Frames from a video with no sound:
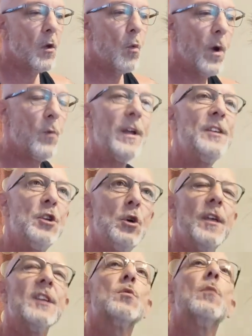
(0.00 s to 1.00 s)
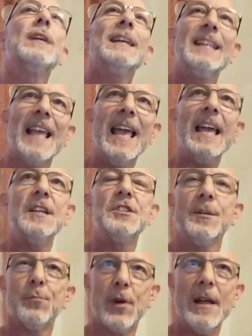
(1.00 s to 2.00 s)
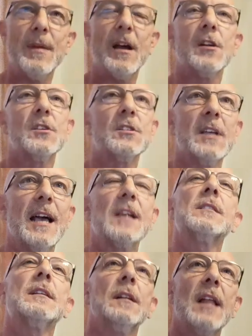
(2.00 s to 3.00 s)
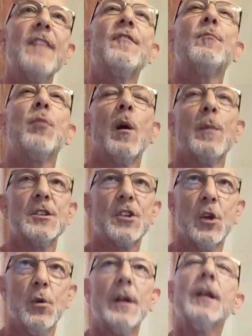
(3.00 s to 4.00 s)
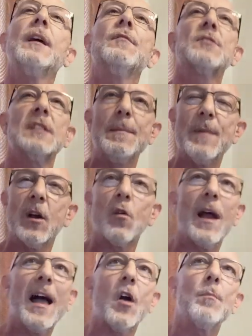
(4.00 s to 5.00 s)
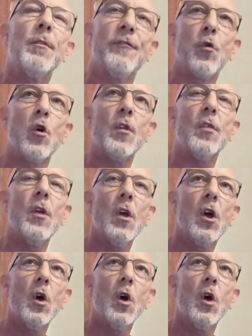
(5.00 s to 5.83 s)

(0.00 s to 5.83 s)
when we do this, when we engage in premarital sex and a life of promiscuity, of sleeping around before